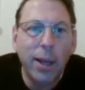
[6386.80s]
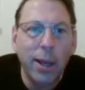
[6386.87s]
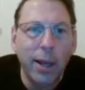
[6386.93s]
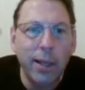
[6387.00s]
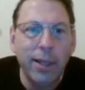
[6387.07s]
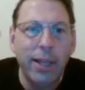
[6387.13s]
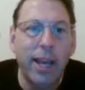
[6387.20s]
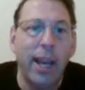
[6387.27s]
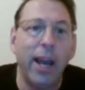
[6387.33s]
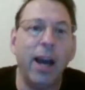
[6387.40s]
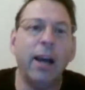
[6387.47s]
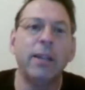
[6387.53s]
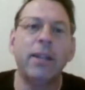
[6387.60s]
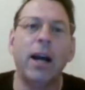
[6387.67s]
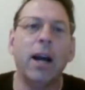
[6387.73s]
yeah, a
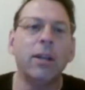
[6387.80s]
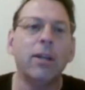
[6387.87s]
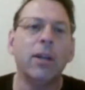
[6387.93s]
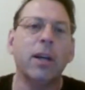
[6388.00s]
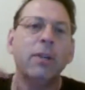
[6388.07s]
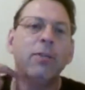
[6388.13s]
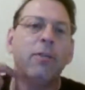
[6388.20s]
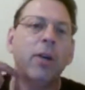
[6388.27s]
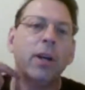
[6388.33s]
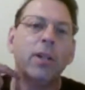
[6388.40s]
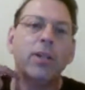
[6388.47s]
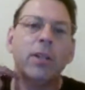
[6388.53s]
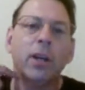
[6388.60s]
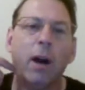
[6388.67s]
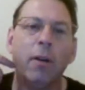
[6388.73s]
doctor can fucking stick
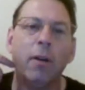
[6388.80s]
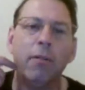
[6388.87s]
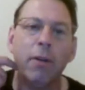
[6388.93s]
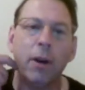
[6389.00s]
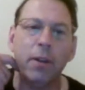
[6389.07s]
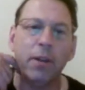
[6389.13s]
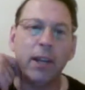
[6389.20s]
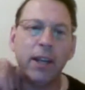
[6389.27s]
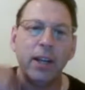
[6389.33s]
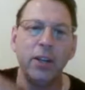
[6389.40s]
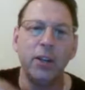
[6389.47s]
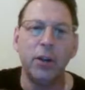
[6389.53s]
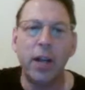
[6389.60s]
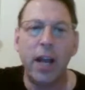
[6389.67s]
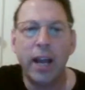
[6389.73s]
a thing in your
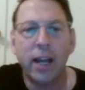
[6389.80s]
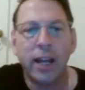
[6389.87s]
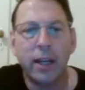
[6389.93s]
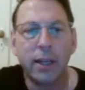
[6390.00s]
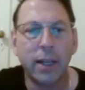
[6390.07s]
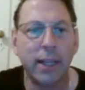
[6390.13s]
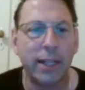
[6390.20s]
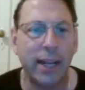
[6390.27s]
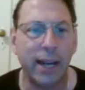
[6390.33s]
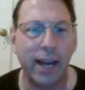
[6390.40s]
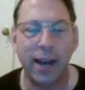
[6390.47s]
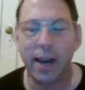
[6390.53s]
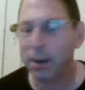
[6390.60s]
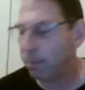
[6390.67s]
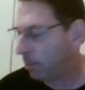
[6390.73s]
neck and clean it
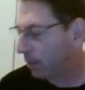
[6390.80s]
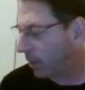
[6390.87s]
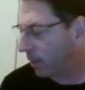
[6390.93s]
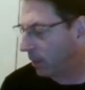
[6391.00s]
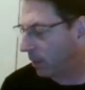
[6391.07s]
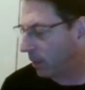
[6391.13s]
out, but